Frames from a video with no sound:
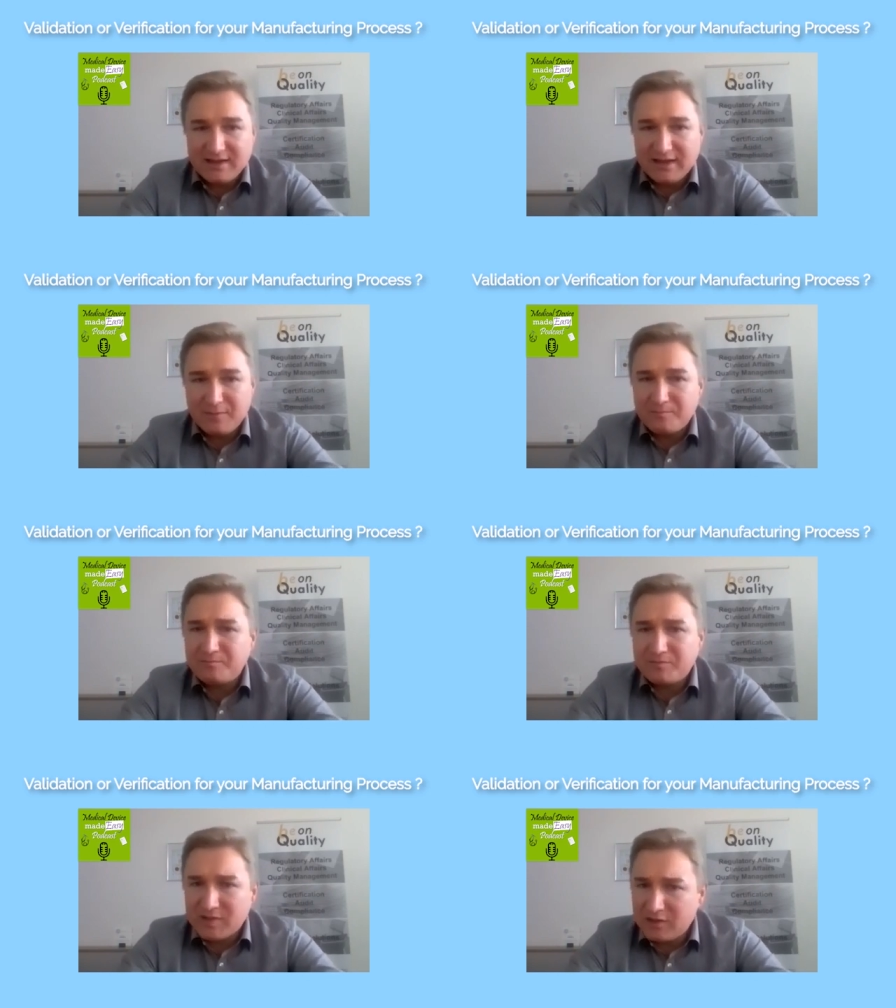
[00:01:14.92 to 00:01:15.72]
Um,
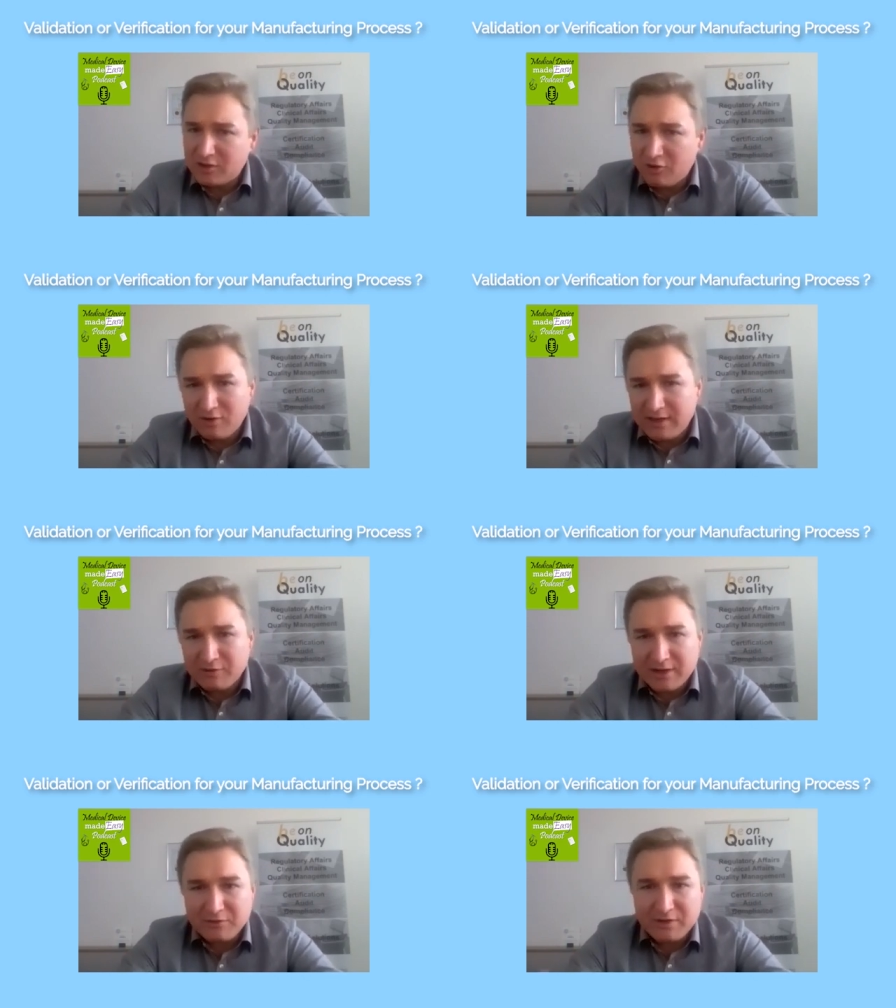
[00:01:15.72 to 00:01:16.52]
you know,
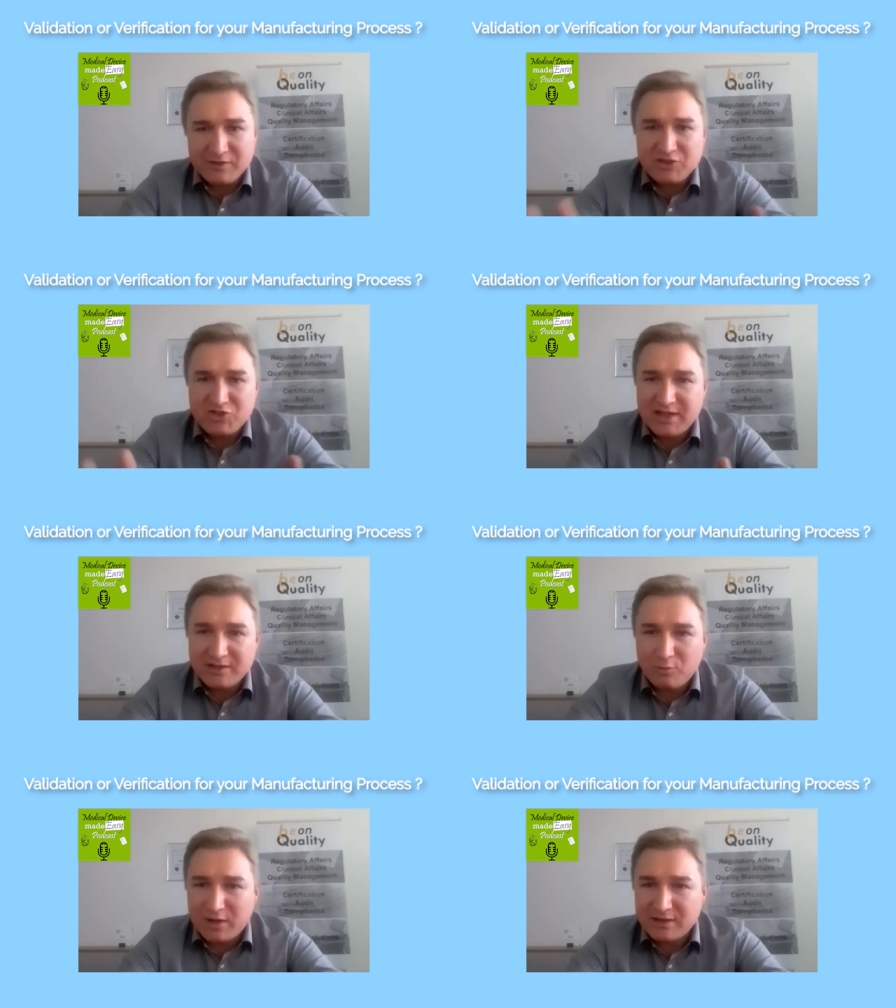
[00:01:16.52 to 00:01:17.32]
Leonardo da Vinci had
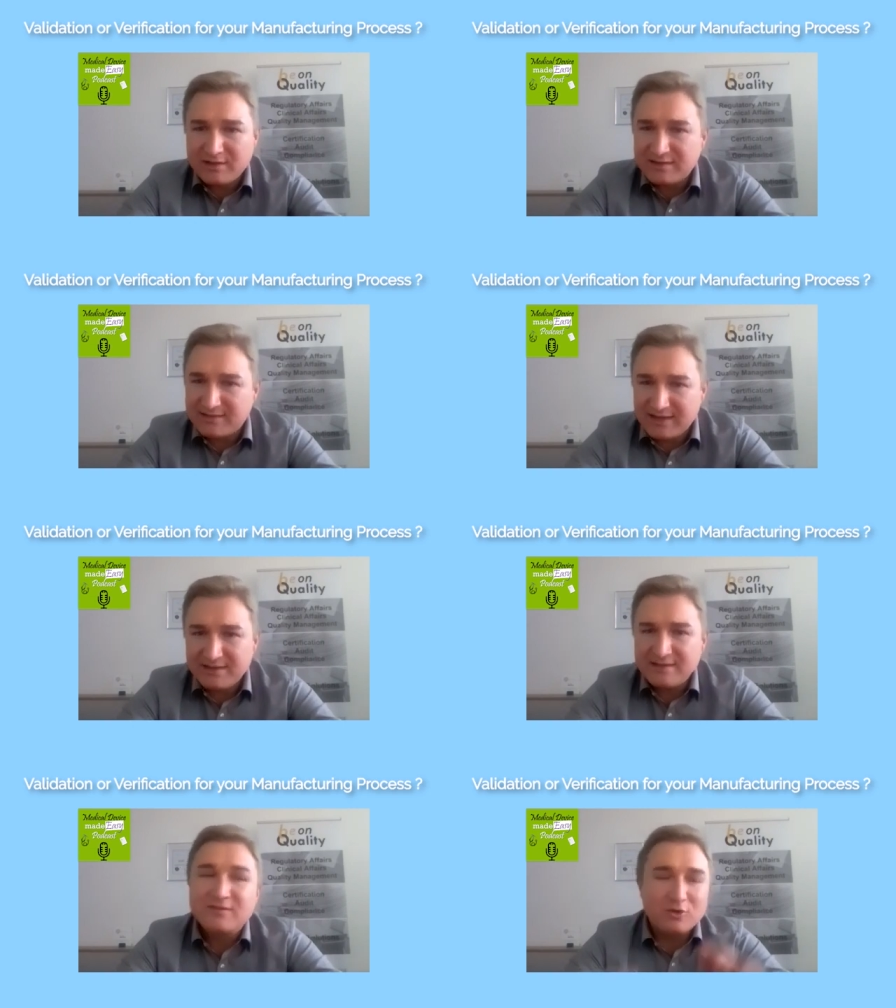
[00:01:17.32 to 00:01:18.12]
one
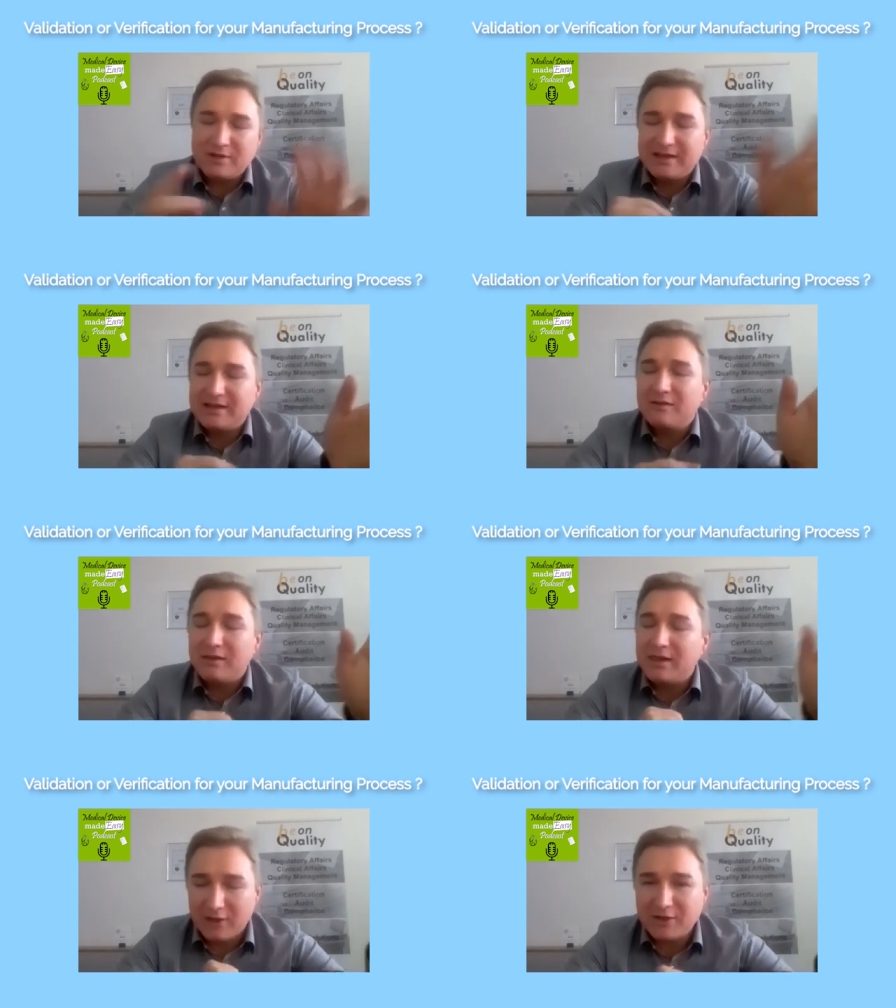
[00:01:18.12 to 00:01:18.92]
sentence, could he had a
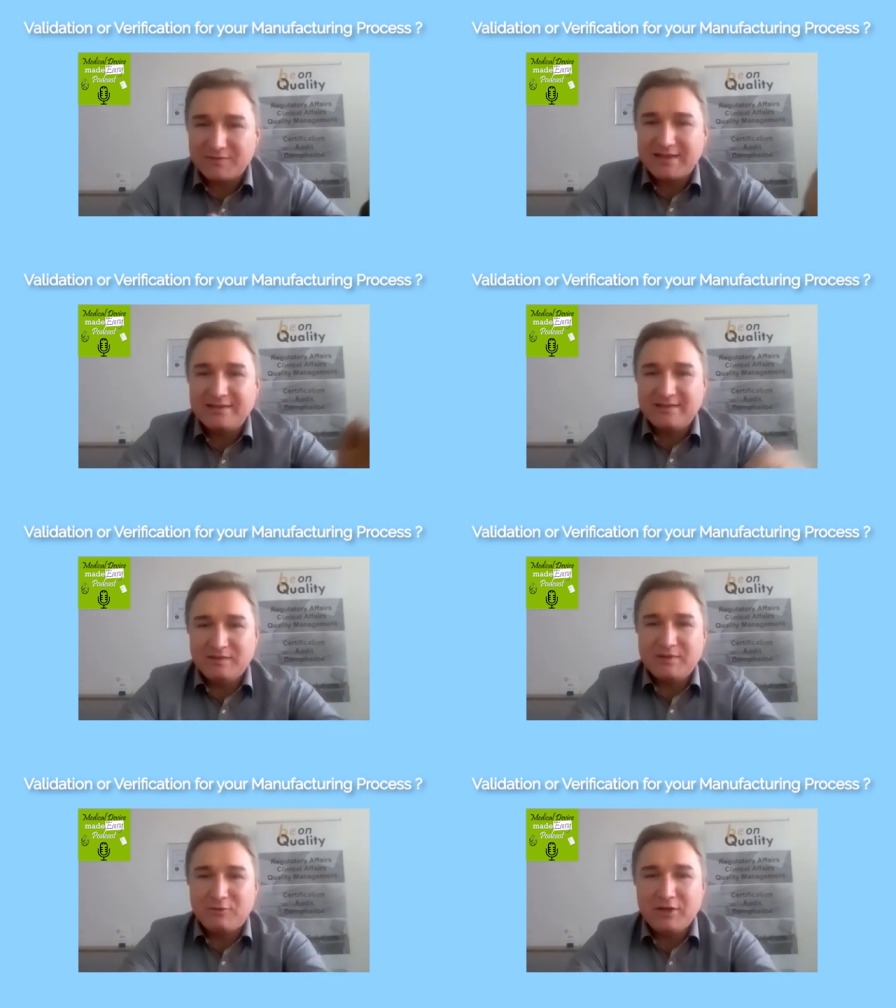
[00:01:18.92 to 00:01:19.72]
lot of sentences,
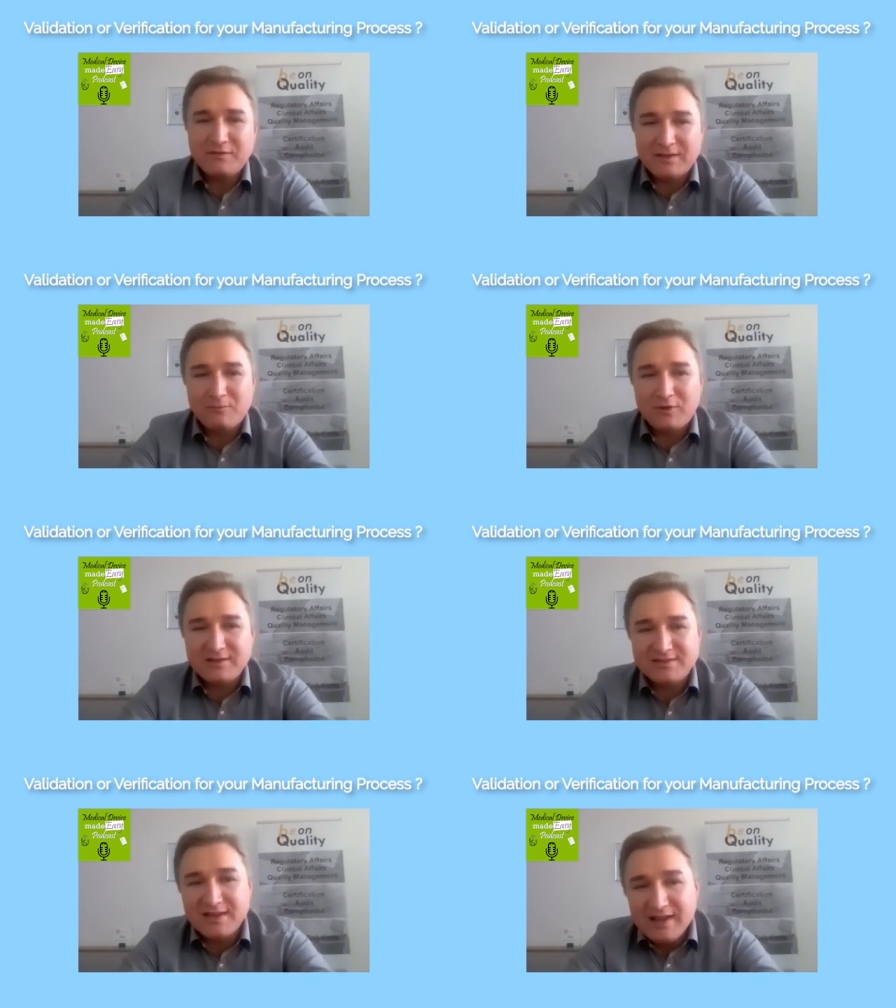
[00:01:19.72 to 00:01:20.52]
but one of them was